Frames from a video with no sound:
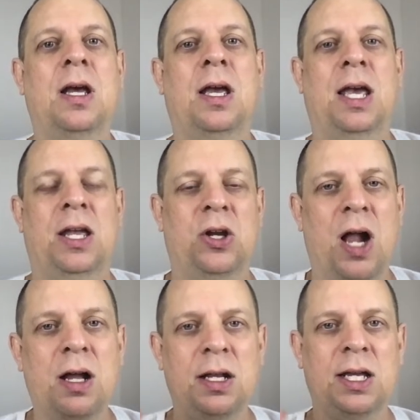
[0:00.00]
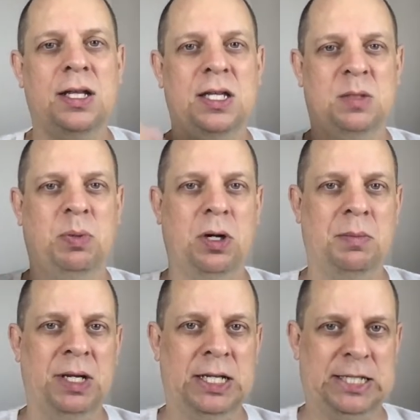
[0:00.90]
And you're not going to get this
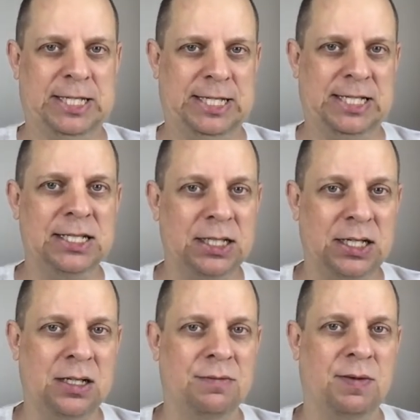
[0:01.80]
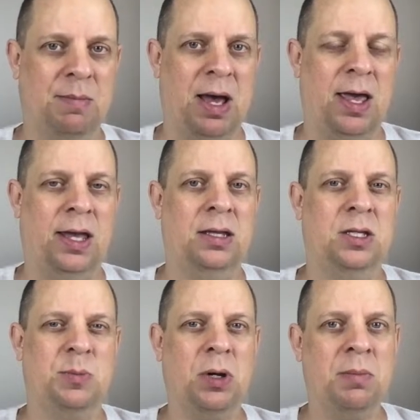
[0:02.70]
permanent stilling of the mind,
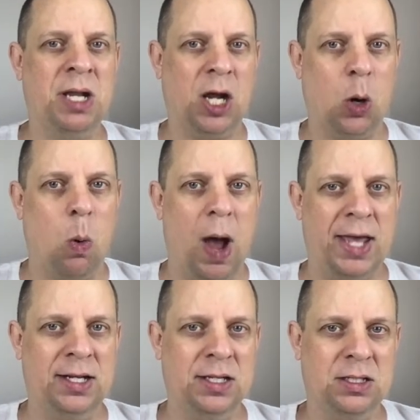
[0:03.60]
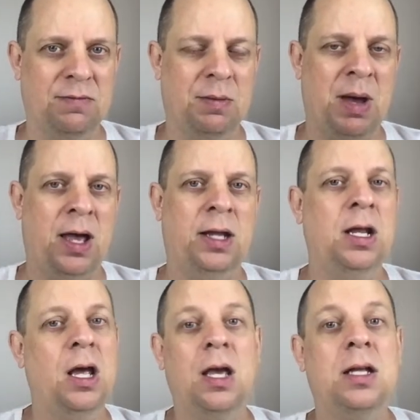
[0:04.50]
this permanent quietness of the mind,
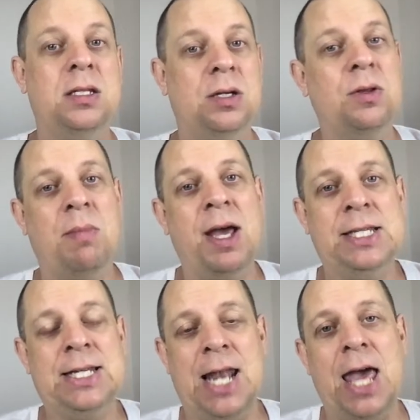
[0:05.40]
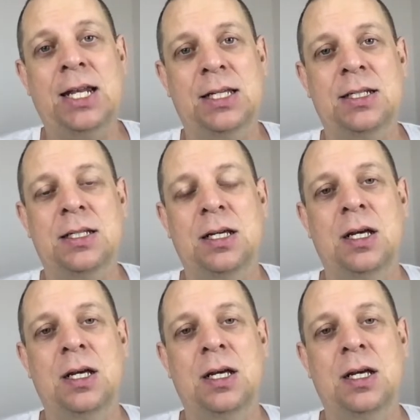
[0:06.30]
until the mind's enlightened.